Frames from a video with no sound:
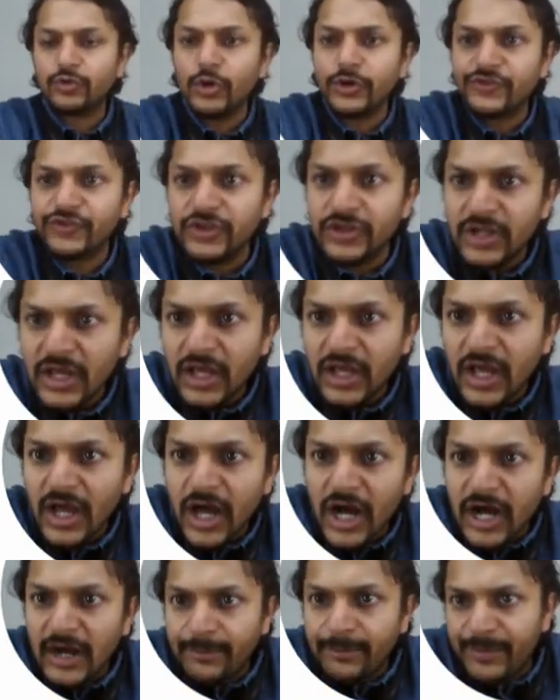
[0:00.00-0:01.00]
question.
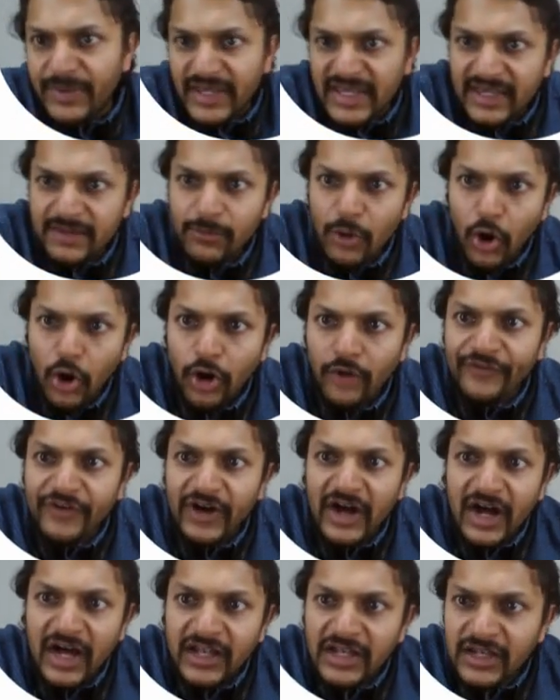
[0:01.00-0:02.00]
A beam of
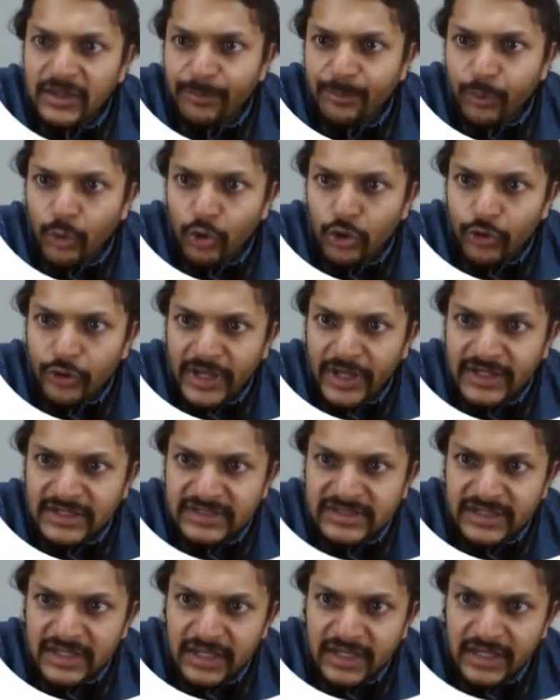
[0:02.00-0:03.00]

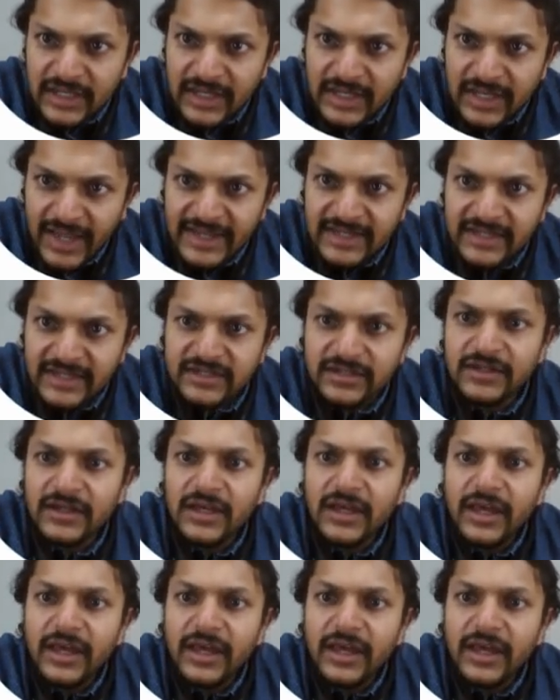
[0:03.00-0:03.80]
unpolarized light